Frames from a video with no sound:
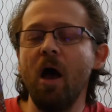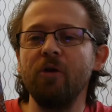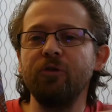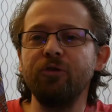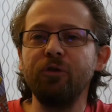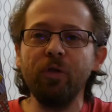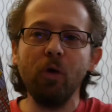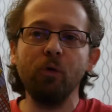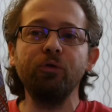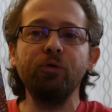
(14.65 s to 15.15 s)

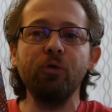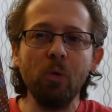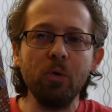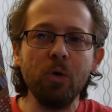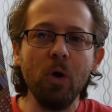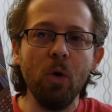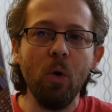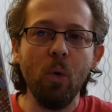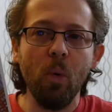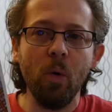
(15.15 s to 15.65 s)
So those who
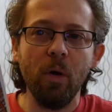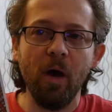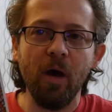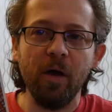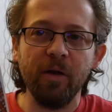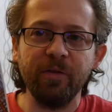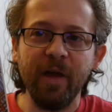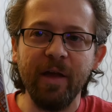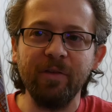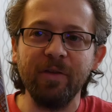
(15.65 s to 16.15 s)
don't
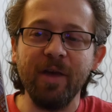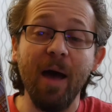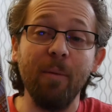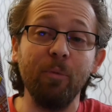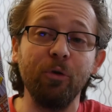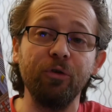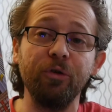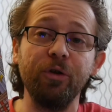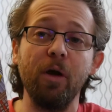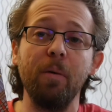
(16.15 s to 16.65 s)
know, Science
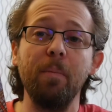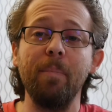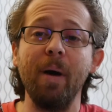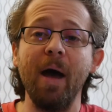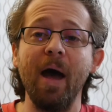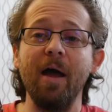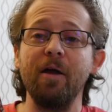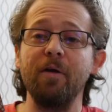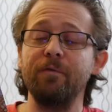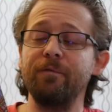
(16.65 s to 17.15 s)
Comics are done
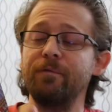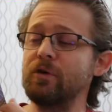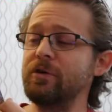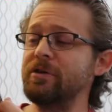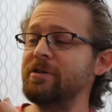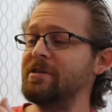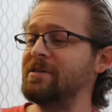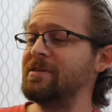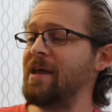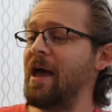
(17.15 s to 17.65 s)
by
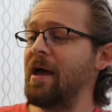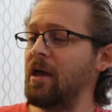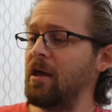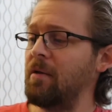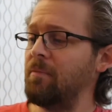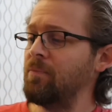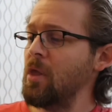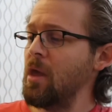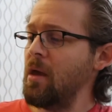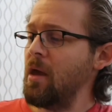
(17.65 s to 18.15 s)
First
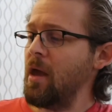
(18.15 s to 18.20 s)
Second,